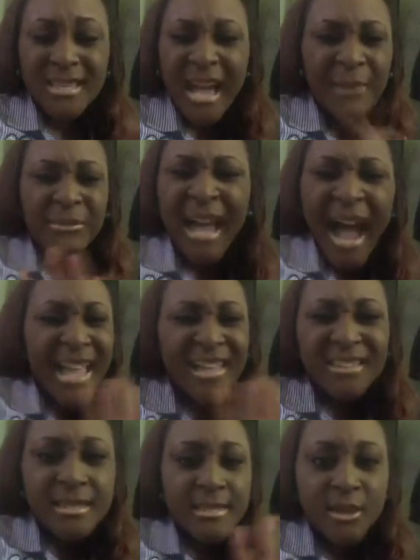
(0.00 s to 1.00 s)
I'm
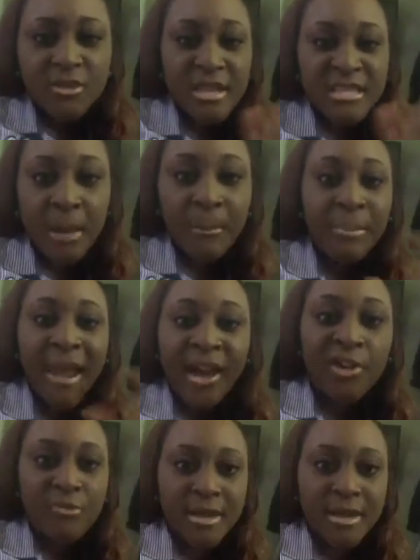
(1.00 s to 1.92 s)
tired to see us as a black